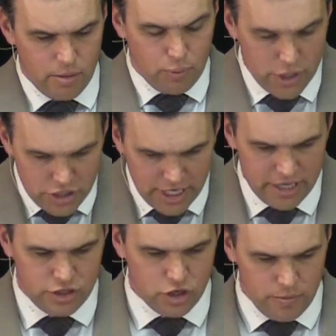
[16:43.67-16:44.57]
preaching
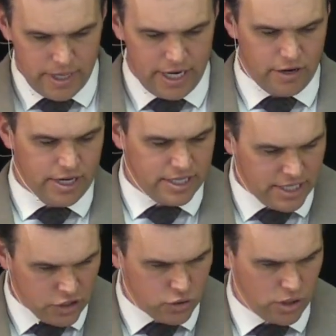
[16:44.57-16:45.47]
his sermon here in his
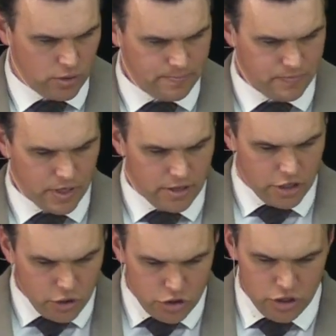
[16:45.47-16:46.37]
intro, the
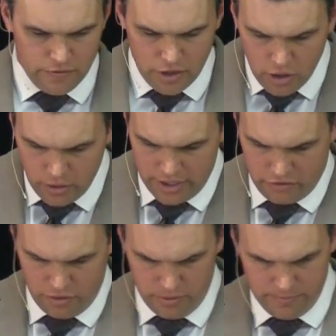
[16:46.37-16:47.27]
You Should Have Known
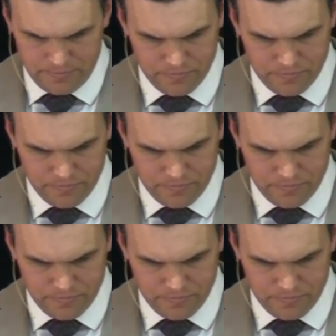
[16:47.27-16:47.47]
intro,